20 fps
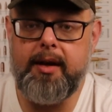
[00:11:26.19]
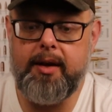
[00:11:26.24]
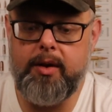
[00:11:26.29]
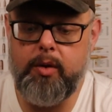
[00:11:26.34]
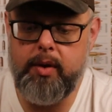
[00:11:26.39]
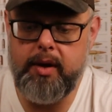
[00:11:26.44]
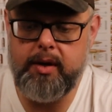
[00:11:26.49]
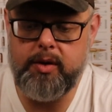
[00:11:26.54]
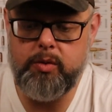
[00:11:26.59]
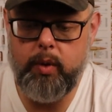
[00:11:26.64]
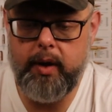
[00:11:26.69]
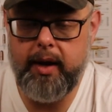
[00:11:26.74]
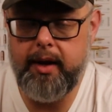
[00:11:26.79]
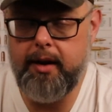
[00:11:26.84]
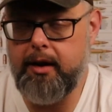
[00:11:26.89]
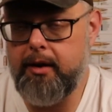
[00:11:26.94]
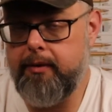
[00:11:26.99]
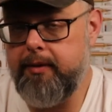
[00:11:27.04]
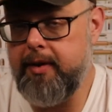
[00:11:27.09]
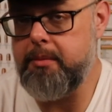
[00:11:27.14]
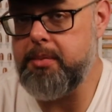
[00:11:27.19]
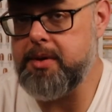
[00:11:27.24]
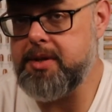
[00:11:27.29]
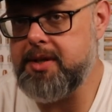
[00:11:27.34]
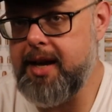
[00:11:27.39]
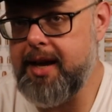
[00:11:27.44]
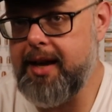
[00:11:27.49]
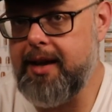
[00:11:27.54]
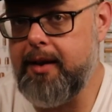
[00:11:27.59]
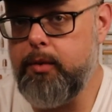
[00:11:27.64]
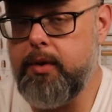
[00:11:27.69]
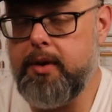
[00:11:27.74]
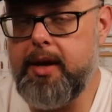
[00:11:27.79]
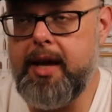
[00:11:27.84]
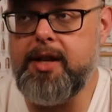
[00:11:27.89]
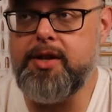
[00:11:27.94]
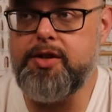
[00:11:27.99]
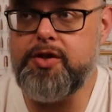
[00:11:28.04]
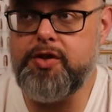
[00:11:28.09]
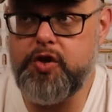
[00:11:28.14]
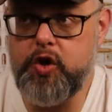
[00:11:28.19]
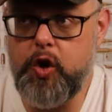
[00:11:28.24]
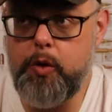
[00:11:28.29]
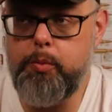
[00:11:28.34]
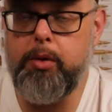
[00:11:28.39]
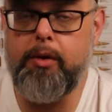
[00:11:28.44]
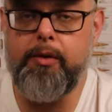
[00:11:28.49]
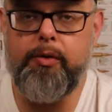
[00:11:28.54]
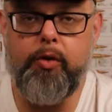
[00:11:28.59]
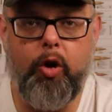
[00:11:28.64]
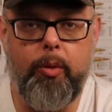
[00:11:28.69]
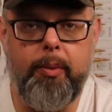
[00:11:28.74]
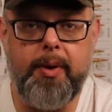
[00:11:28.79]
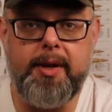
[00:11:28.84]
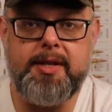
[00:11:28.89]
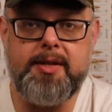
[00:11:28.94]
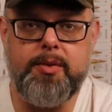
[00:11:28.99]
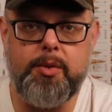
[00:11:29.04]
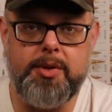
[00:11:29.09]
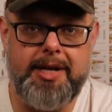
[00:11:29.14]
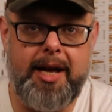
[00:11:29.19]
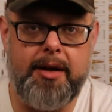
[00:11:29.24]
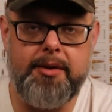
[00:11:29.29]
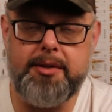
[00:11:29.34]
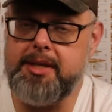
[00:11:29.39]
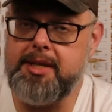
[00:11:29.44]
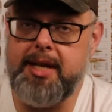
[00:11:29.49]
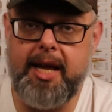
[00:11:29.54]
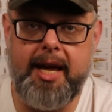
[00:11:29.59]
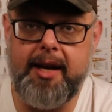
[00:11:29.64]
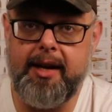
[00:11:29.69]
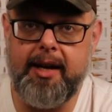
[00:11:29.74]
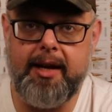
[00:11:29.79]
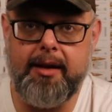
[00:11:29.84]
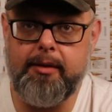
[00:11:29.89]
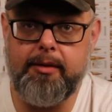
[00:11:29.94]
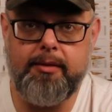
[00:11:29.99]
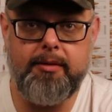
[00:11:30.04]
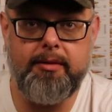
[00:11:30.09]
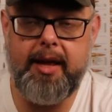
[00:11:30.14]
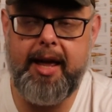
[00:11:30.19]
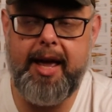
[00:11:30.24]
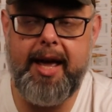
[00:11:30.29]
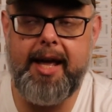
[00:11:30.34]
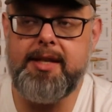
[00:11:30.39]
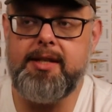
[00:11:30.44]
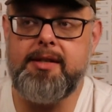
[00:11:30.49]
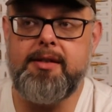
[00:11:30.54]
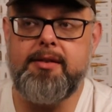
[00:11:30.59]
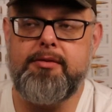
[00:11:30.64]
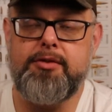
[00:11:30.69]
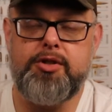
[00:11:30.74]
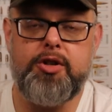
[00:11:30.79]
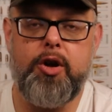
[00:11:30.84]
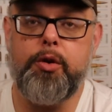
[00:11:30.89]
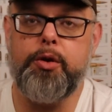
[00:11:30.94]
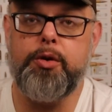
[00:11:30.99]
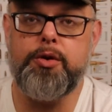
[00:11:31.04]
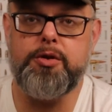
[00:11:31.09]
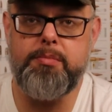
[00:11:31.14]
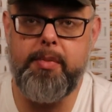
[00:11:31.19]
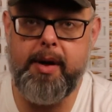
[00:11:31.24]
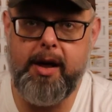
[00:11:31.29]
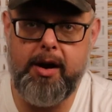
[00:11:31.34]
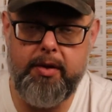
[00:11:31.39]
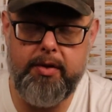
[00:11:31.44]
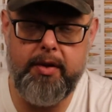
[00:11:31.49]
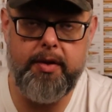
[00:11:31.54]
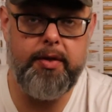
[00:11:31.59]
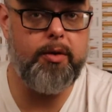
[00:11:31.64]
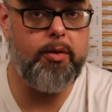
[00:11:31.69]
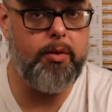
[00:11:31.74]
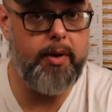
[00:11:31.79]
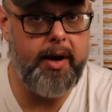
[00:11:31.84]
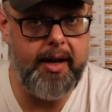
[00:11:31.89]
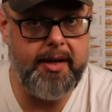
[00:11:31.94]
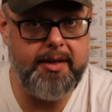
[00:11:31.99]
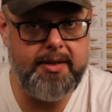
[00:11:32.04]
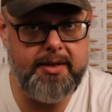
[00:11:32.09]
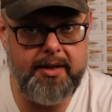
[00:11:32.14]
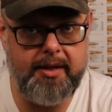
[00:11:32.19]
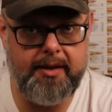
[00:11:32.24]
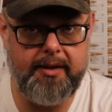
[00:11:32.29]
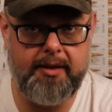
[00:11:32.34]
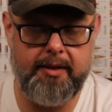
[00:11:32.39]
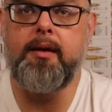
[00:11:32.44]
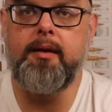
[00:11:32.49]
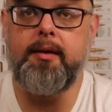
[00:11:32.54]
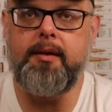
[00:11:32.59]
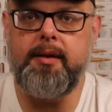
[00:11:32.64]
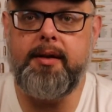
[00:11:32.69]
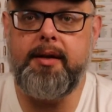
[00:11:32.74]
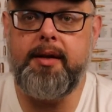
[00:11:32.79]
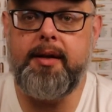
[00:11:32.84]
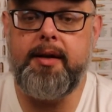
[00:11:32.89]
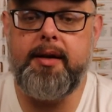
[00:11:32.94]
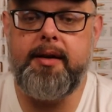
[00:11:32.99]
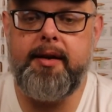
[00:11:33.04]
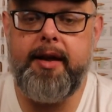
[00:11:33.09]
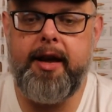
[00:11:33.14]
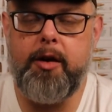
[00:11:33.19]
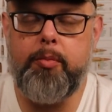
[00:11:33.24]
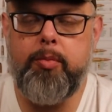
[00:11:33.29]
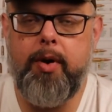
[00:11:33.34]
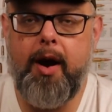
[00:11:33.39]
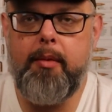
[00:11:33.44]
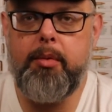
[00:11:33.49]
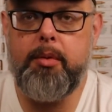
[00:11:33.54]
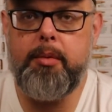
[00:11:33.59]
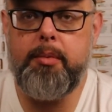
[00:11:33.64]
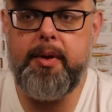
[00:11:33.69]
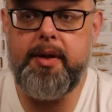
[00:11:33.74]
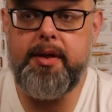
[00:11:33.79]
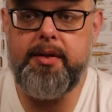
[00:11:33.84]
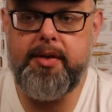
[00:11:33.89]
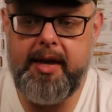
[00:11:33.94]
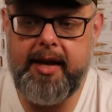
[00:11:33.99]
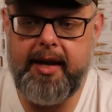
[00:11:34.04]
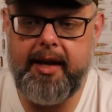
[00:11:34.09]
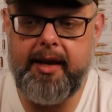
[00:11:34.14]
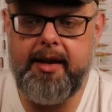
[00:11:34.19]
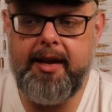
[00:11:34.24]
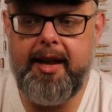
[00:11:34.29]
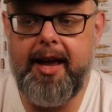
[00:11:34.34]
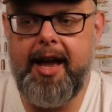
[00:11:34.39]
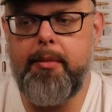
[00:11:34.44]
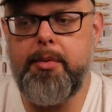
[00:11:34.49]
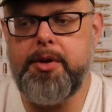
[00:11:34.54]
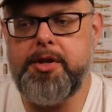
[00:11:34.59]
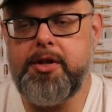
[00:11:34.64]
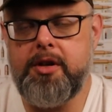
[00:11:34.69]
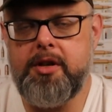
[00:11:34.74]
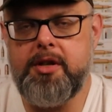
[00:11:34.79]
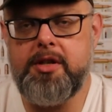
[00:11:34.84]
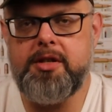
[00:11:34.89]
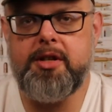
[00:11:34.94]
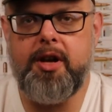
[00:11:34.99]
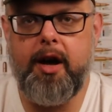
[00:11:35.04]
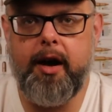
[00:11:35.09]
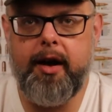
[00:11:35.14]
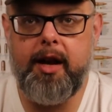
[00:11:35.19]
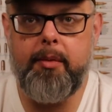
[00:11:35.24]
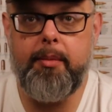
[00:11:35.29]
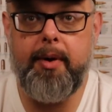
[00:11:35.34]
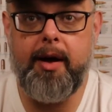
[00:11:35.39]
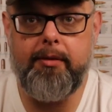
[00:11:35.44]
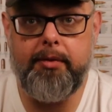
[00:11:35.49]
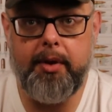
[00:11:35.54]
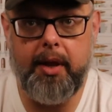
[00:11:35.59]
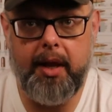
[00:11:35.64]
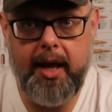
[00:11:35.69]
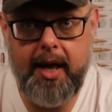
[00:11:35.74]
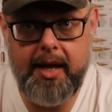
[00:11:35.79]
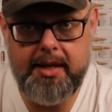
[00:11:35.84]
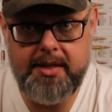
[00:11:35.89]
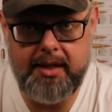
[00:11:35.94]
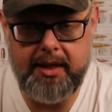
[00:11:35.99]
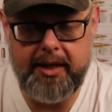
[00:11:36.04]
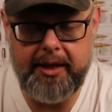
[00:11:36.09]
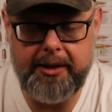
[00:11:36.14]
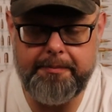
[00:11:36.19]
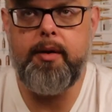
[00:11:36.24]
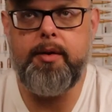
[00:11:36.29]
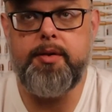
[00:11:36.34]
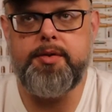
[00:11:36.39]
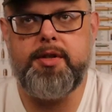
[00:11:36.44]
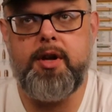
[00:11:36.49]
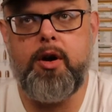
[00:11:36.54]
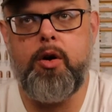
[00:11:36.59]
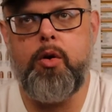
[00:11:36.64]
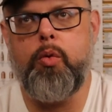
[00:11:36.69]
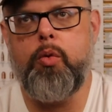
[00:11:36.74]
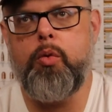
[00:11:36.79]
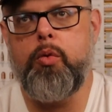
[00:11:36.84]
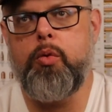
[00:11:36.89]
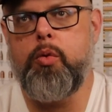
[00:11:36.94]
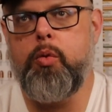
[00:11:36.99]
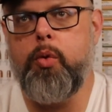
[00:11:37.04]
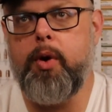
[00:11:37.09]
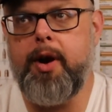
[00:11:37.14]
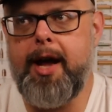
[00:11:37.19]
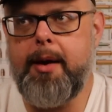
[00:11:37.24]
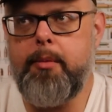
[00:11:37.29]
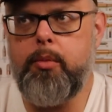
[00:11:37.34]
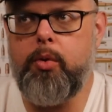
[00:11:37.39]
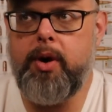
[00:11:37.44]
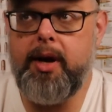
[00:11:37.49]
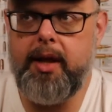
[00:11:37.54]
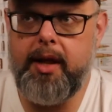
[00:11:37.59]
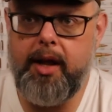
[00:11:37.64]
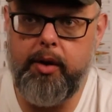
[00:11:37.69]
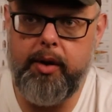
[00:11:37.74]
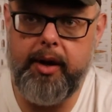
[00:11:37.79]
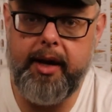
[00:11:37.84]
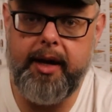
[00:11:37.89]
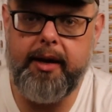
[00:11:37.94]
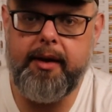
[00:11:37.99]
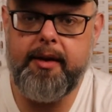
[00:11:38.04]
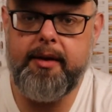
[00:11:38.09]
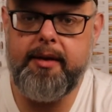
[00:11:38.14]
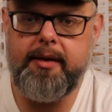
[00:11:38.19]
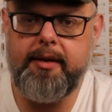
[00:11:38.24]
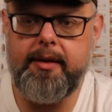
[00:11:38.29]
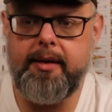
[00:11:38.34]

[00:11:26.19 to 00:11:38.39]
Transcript: going 2800 feet per second, and Superformance was outstanding. Heads and shoulders better than the rest. Now you're probably thinking, yeah, but you're just talking about velocity. So when I'm reloading,